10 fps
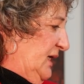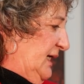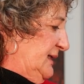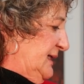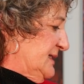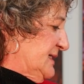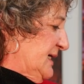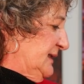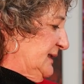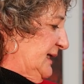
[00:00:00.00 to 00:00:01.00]
And then
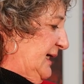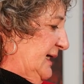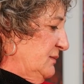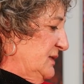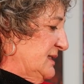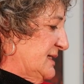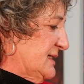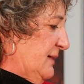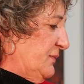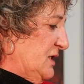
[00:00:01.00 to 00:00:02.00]
suddenly Edmund
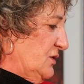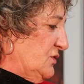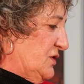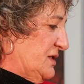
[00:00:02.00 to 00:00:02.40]
stepped out to